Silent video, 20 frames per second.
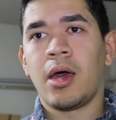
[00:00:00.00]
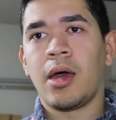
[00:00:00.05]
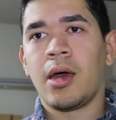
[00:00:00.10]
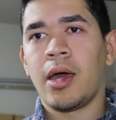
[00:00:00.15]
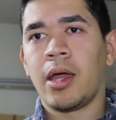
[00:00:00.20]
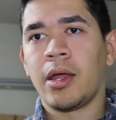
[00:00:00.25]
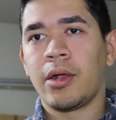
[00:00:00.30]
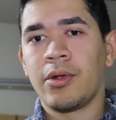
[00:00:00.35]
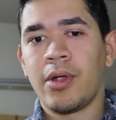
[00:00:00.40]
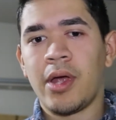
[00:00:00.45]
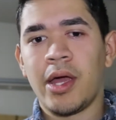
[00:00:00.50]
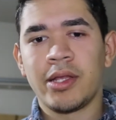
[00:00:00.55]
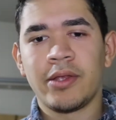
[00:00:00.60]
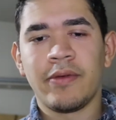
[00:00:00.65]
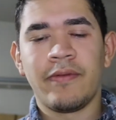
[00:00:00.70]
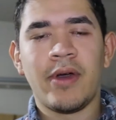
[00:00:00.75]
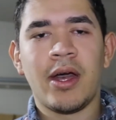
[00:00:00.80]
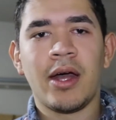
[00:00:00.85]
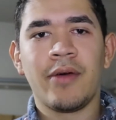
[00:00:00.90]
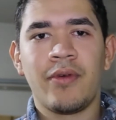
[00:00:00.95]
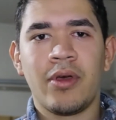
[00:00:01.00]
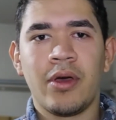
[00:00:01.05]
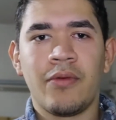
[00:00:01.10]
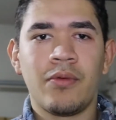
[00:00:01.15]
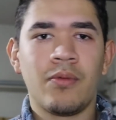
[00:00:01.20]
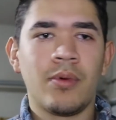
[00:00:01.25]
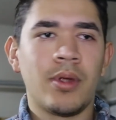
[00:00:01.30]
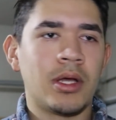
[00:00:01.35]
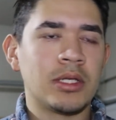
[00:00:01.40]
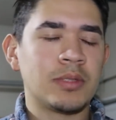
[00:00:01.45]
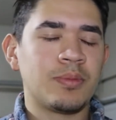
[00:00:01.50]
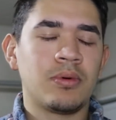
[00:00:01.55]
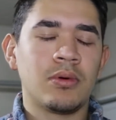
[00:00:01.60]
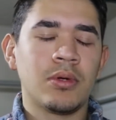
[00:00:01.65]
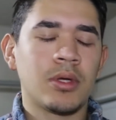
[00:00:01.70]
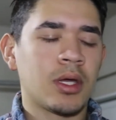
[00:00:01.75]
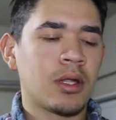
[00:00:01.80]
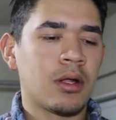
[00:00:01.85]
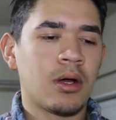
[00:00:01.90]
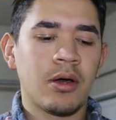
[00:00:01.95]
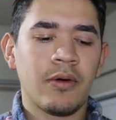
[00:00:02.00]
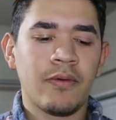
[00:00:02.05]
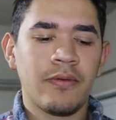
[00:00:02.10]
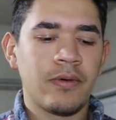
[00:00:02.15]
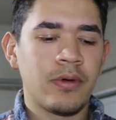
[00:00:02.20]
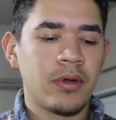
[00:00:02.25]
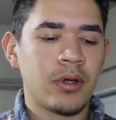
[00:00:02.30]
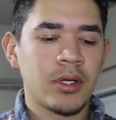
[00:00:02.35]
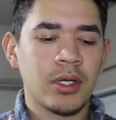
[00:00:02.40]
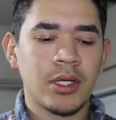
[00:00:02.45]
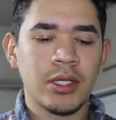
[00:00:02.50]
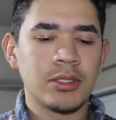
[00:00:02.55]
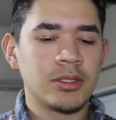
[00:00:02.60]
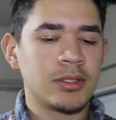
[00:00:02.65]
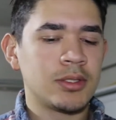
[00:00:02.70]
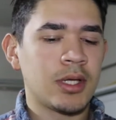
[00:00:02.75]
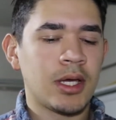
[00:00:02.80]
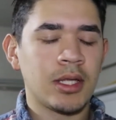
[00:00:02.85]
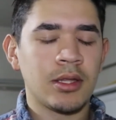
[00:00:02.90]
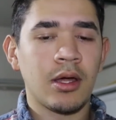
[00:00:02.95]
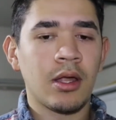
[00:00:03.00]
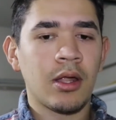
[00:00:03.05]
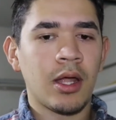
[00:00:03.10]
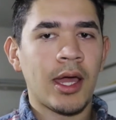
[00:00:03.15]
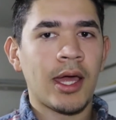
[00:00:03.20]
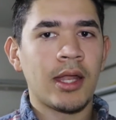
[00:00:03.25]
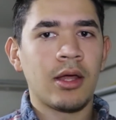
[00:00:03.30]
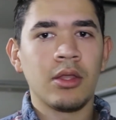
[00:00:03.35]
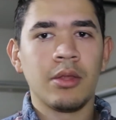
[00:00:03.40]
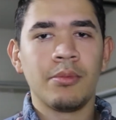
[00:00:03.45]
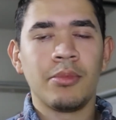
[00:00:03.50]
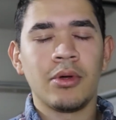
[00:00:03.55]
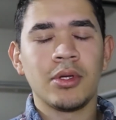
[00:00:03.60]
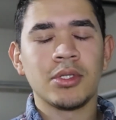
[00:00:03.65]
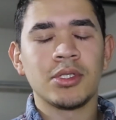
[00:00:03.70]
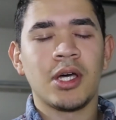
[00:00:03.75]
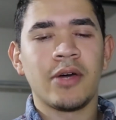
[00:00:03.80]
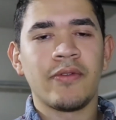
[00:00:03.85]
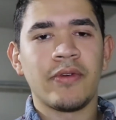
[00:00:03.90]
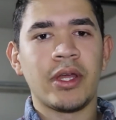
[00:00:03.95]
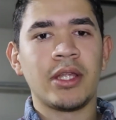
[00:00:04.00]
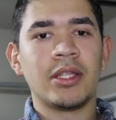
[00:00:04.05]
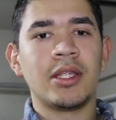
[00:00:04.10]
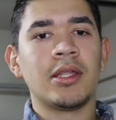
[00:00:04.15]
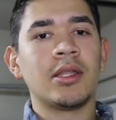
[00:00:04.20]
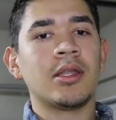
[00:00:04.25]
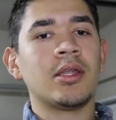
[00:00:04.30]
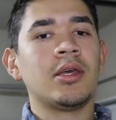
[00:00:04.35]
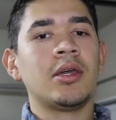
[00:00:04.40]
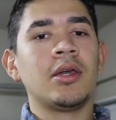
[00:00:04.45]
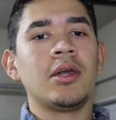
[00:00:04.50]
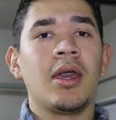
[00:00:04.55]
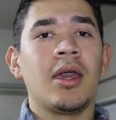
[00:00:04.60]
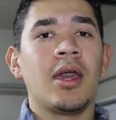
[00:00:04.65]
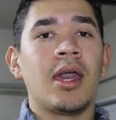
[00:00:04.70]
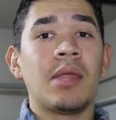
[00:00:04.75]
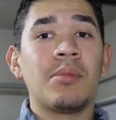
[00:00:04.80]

I cracked the valve cover when I was pulling it off because I thought I had all the bolts off and I didn't.